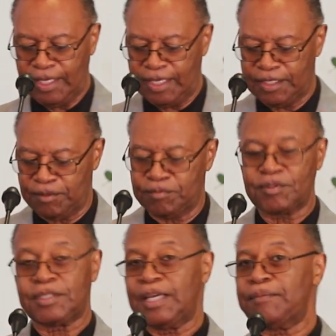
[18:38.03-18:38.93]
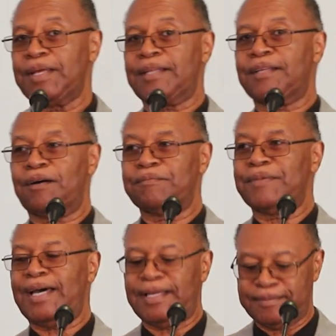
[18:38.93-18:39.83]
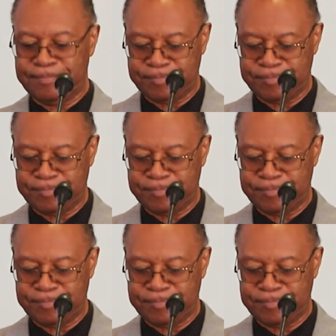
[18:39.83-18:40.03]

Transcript: you know, keep that thought in mind.